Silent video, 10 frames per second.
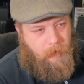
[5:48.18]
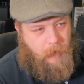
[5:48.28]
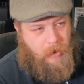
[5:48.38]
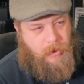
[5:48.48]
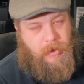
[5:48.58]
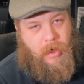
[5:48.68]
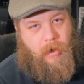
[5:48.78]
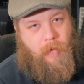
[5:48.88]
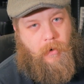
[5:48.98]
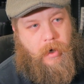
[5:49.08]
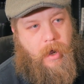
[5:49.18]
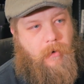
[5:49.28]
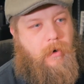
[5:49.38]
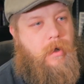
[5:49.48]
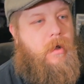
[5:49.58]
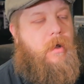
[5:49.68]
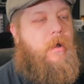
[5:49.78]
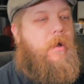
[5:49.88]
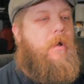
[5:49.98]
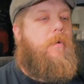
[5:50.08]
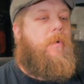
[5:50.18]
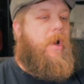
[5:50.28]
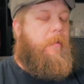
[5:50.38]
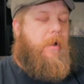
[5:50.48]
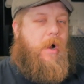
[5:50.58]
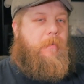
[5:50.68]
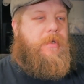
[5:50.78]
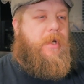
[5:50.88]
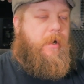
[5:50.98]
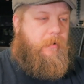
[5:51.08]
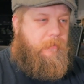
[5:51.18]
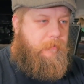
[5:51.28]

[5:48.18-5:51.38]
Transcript: it's just not going to work out we got to be compensated.